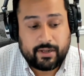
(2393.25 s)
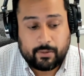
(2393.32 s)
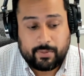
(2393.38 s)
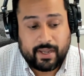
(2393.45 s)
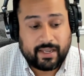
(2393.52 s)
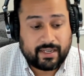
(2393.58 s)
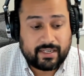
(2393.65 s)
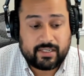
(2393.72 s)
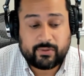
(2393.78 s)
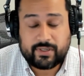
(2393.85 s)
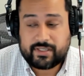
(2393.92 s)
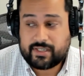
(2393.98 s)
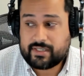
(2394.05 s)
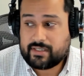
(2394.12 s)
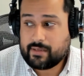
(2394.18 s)
You're paying into a
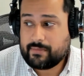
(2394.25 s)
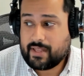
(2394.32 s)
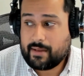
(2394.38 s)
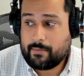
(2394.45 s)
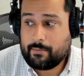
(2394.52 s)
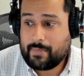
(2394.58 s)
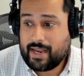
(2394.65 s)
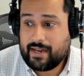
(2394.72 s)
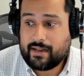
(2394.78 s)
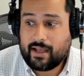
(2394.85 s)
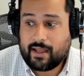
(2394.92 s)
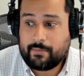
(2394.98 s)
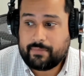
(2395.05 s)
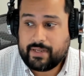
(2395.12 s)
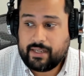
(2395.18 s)
system that may
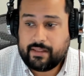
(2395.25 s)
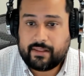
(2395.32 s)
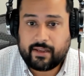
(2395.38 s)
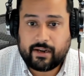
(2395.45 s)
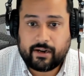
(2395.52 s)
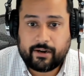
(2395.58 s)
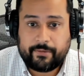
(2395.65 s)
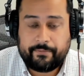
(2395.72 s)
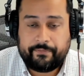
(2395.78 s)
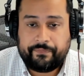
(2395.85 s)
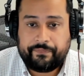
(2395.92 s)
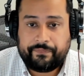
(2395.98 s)
not be there.